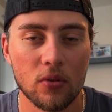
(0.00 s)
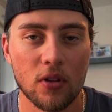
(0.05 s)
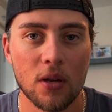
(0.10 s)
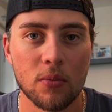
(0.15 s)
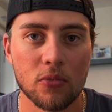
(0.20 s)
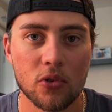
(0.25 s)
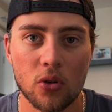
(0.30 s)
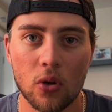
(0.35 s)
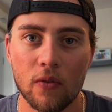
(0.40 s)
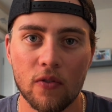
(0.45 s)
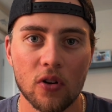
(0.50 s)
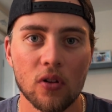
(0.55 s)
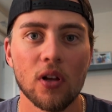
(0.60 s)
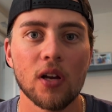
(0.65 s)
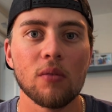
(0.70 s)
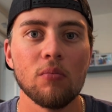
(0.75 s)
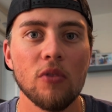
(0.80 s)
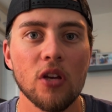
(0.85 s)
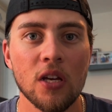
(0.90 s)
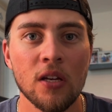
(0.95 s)
So if you're like
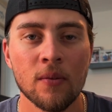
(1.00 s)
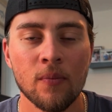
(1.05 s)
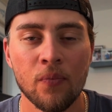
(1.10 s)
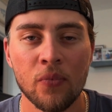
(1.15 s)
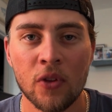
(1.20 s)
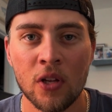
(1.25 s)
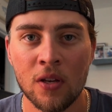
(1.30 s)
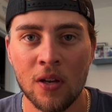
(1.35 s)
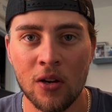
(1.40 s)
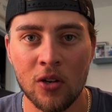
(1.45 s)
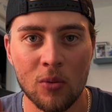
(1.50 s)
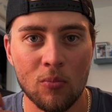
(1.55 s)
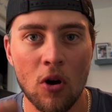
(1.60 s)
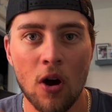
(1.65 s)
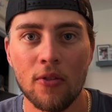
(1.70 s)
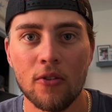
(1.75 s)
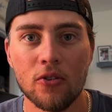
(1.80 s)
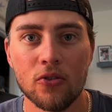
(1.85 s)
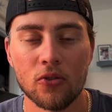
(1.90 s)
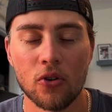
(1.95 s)
me and you bought the
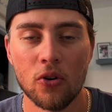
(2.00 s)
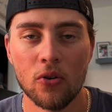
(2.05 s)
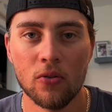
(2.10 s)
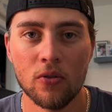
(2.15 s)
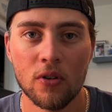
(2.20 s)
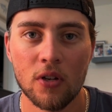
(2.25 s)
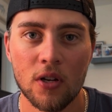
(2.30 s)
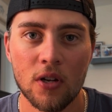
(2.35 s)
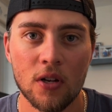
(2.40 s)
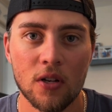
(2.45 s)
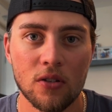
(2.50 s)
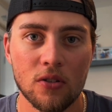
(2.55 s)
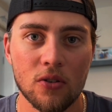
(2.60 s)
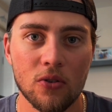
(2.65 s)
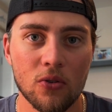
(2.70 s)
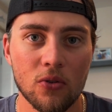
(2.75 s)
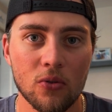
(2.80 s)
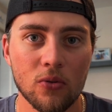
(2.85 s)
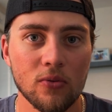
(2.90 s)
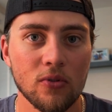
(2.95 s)
drone
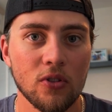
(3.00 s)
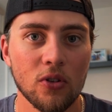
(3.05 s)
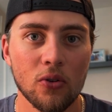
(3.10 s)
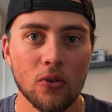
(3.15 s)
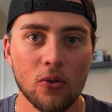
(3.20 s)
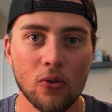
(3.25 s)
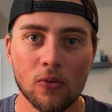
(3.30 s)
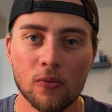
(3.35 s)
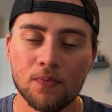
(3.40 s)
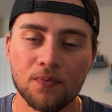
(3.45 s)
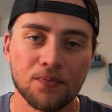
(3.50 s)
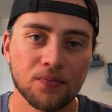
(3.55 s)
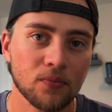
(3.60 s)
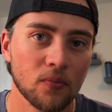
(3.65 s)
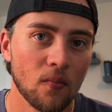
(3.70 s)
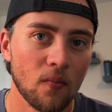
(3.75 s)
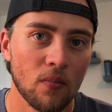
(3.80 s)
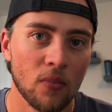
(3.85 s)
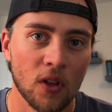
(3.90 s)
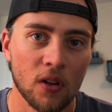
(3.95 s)
to do
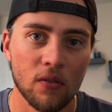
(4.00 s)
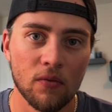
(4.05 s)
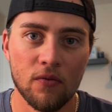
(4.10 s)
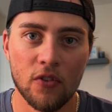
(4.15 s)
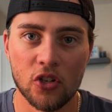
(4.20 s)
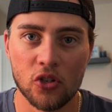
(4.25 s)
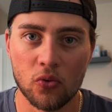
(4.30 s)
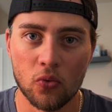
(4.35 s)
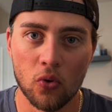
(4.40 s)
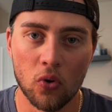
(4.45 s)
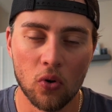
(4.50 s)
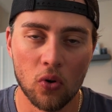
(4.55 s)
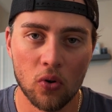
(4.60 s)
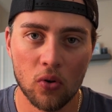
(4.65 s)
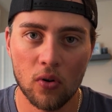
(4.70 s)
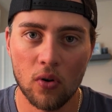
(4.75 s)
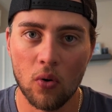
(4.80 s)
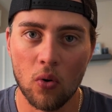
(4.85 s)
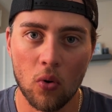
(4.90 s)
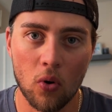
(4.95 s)
visual
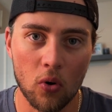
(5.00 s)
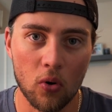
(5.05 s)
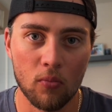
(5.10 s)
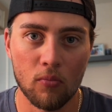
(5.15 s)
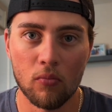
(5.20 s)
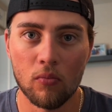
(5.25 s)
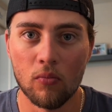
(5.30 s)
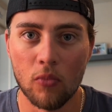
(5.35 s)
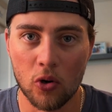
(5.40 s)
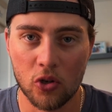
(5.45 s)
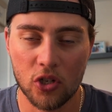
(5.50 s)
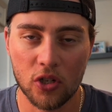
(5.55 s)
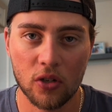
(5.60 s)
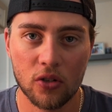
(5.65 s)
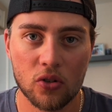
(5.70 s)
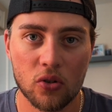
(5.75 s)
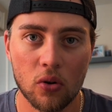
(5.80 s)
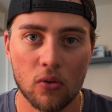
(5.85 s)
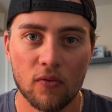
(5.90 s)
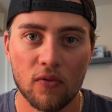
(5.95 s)
or motion
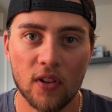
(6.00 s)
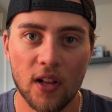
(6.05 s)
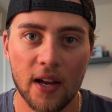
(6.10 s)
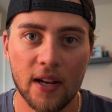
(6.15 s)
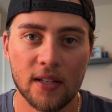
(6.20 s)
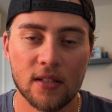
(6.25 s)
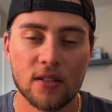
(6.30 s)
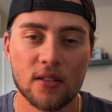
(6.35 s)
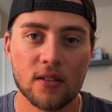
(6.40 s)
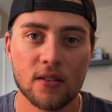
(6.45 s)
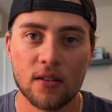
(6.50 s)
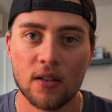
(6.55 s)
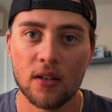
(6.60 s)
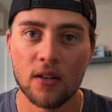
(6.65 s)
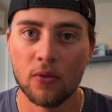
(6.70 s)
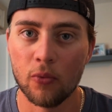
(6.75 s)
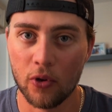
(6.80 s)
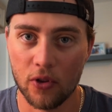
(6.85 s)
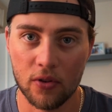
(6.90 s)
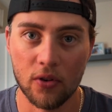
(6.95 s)
controlled flights
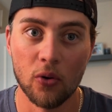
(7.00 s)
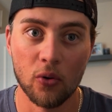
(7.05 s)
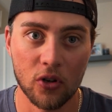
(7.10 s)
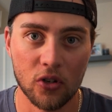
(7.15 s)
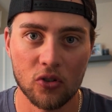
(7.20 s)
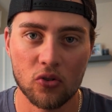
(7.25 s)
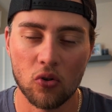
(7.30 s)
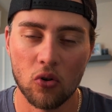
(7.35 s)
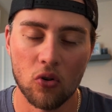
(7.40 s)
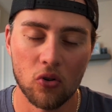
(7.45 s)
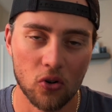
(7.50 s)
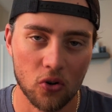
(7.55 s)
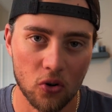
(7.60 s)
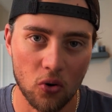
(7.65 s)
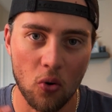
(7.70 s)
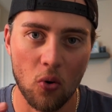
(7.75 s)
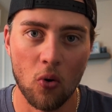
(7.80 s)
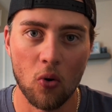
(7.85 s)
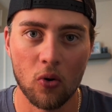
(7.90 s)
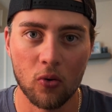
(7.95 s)
with no controller
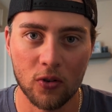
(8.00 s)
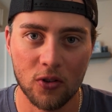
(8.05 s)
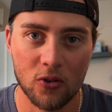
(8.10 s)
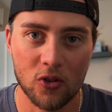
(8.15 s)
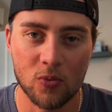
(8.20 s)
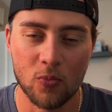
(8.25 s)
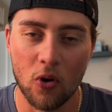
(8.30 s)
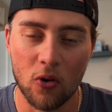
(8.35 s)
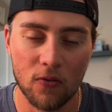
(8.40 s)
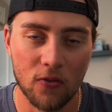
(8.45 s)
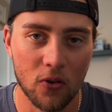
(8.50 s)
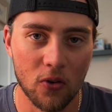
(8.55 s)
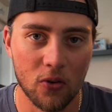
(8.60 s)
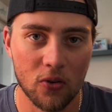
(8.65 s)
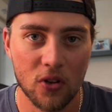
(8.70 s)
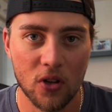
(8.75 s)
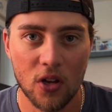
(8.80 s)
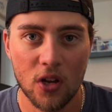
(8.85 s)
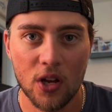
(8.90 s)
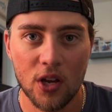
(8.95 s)
or with your smartphone,
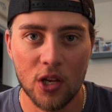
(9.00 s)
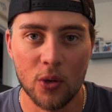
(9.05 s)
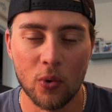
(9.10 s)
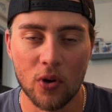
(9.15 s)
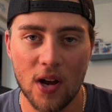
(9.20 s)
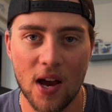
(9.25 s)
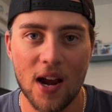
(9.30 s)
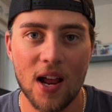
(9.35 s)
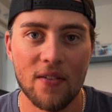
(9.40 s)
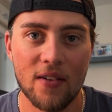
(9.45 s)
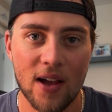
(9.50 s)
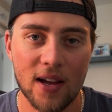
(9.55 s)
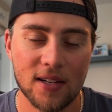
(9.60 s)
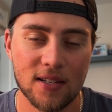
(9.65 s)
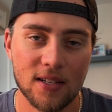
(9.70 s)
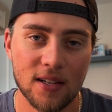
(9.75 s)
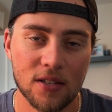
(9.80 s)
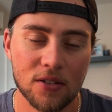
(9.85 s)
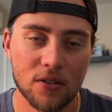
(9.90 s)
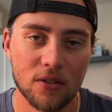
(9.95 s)
you will not have access
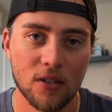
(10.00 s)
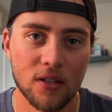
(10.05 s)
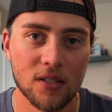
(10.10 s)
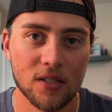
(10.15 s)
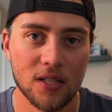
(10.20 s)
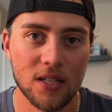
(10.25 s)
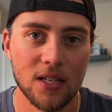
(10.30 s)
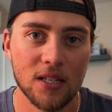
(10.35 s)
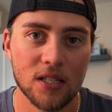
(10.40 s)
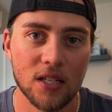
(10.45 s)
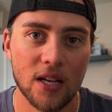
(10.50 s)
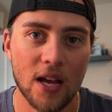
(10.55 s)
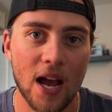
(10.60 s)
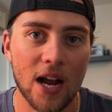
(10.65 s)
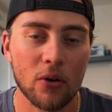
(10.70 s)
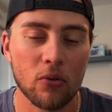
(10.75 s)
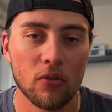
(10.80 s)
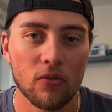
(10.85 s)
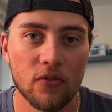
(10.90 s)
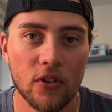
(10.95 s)
to these Easy ACRO
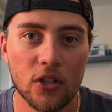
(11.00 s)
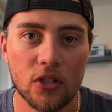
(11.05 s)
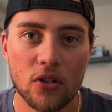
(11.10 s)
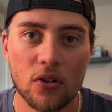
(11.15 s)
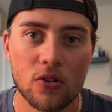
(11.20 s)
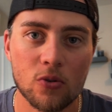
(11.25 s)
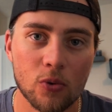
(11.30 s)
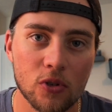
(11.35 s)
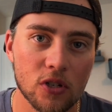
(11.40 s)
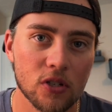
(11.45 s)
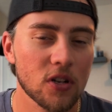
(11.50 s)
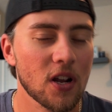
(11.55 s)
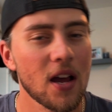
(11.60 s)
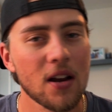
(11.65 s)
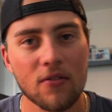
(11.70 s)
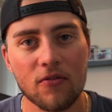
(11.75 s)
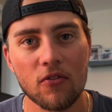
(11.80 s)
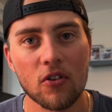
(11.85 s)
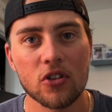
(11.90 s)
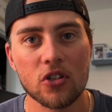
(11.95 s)
features, which is kind of
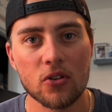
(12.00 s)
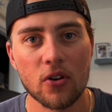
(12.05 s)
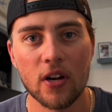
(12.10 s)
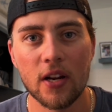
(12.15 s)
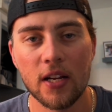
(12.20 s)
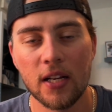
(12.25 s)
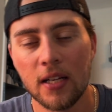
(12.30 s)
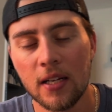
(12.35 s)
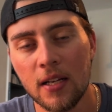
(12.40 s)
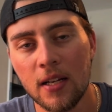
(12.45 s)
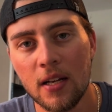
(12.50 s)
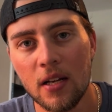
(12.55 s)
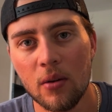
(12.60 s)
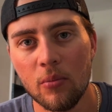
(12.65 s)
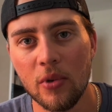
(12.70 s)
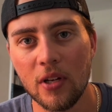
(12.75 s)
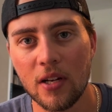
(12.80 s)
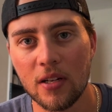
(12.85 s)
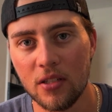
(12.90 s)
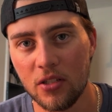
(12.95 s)
frustrating,
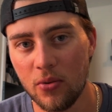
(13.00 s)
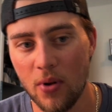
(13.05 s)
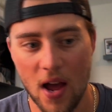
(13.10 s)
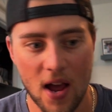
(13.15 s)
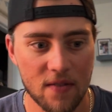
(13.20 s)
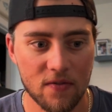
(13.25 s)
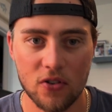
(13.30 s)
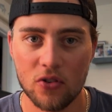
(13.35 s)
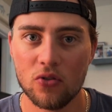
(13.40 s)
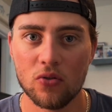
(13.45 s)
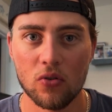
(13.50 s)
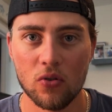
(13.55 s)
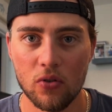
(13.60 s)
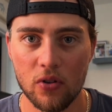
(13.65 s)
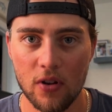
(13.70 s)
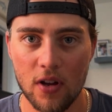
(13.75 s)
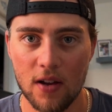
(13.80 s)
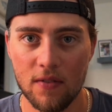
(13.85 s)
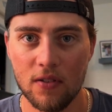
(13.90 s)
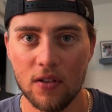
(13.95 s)
because you have the drone, you have
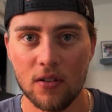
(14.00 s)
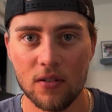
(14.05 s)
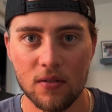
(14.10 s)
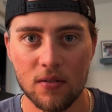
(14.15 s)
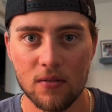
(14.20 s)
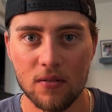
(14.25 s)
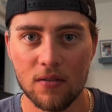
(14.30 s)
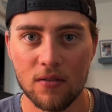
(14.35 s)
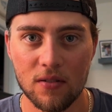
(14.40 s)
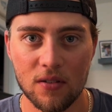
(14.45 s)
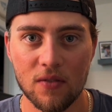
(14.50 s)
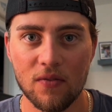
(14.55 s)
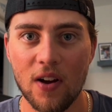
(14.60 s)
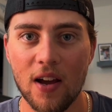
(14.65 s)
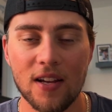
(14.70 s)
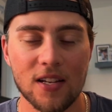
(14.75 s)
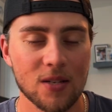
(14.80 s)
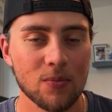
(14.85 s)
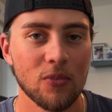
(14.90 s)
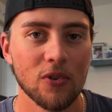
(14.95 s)
the device,
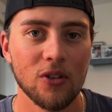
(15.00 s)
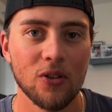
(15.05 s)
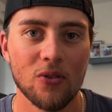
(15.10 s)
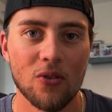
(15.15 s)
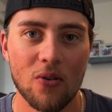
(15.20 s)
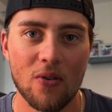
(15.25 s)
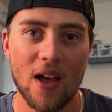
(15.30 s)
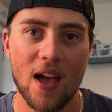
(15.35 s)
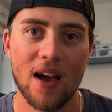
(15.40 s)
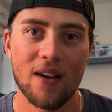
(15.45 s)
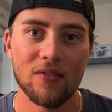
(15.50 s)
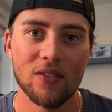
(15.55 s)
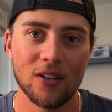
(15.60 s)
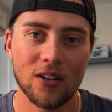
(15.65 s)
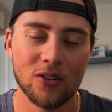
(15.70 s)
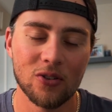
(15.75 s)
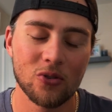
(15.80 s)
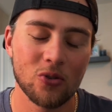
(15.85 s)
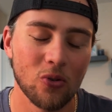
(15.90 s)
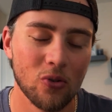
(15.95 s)
but you don't have the
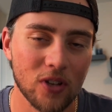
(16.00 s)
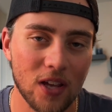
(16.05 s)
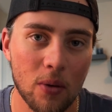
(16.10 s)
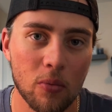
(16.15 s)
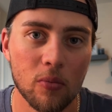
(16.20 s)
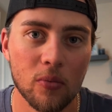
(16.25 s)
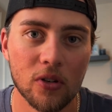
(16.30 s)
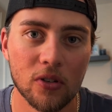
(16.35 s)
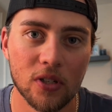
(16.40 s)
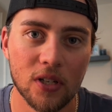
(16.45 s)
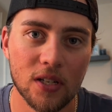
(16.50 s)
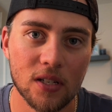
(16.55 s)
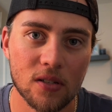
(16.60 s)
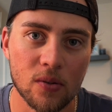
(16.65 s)
controlling capabilities.